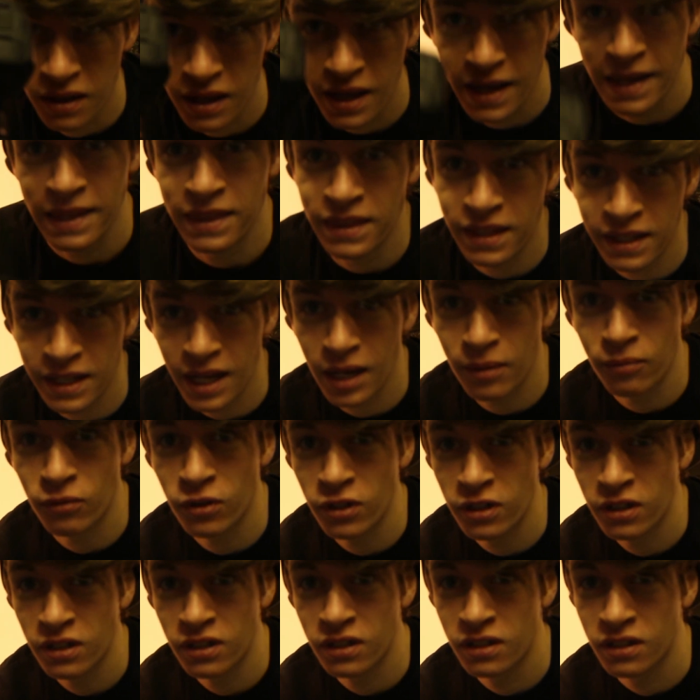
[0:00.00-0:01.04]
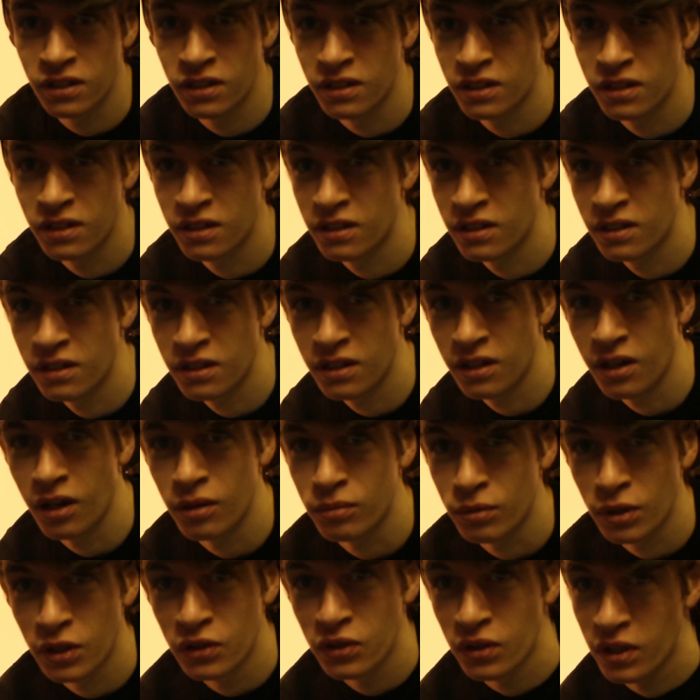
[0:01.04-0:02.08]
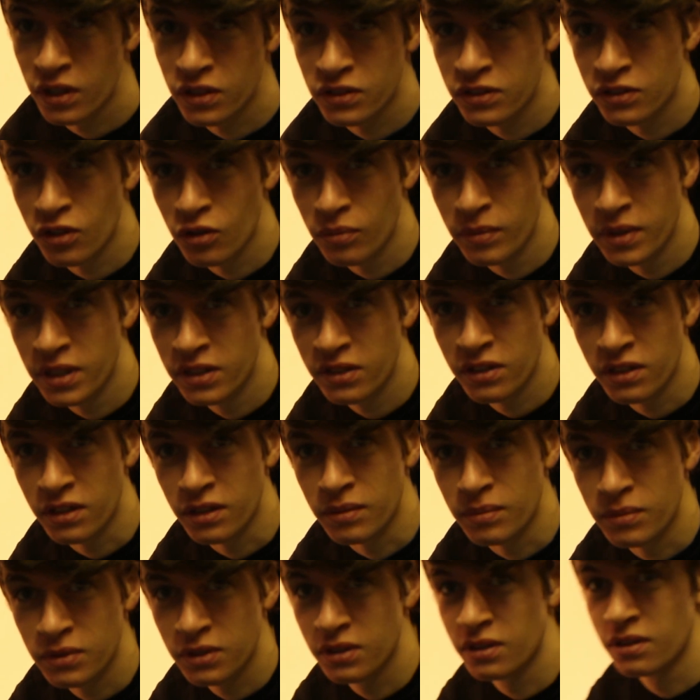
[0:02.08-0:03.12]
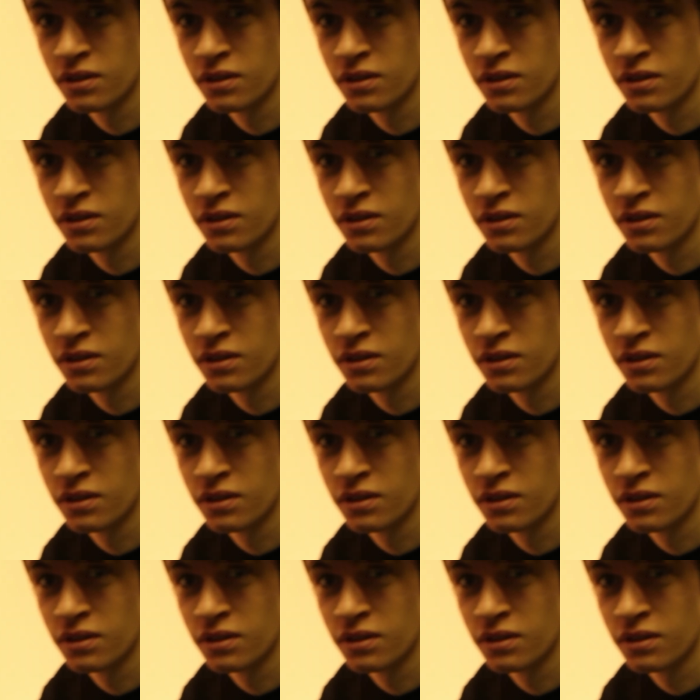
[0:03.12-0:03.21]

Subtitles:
in the camera. I'm gonna do that so many times.